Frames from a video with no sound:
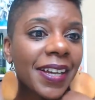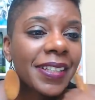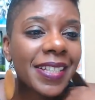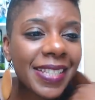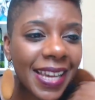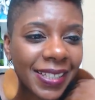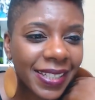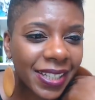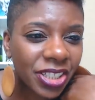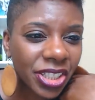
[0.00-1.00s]
The
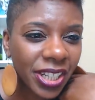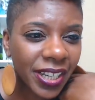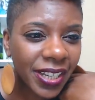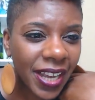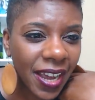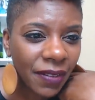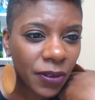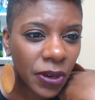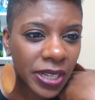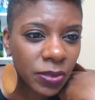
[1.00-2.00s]
sexiest shit
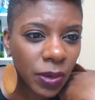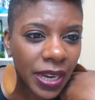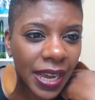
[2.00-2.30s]
ever is when